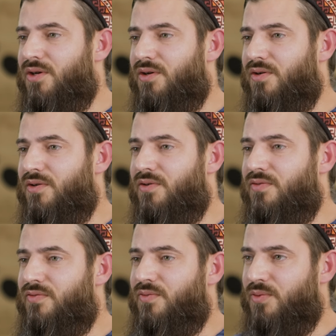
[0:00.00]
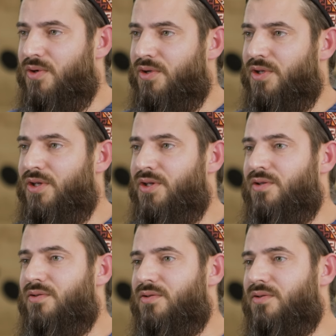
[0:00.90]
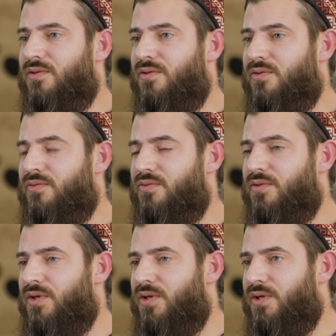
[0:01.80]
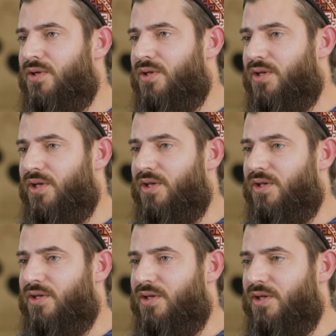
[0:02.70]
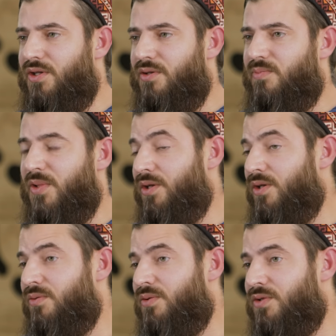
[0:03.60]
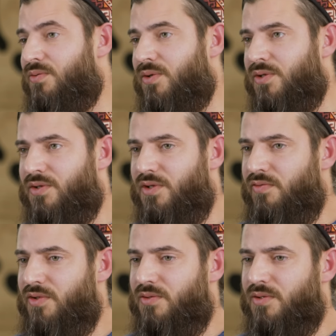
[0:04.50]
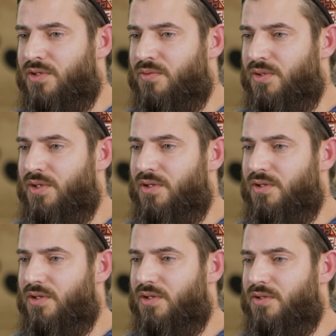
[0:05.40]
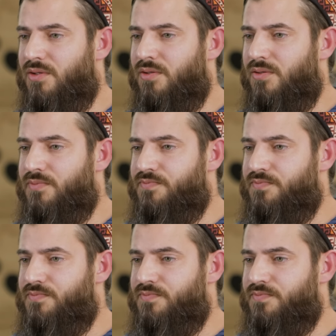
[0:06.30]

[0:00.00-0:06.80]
of working of uh, getting money, which was difficult as well, and